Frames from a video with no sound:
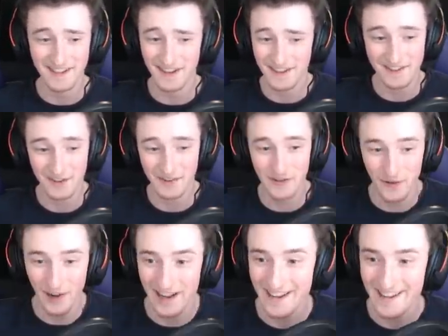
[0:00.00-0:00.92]
I don't know
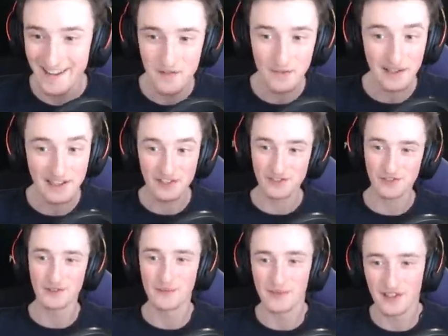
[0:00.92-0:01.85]
why, but he
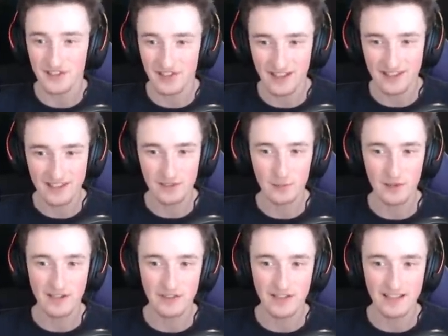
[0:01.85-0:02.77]
streamed this and he's
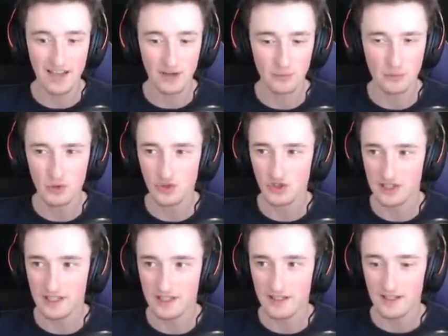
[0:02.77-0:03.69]
playing on the account
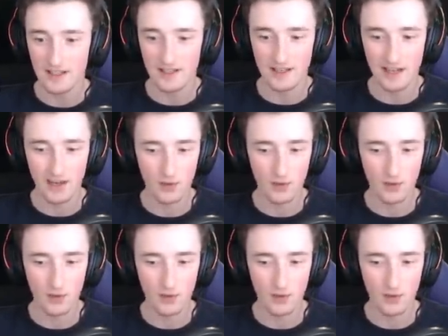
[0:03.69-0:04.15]
Mushi. Now,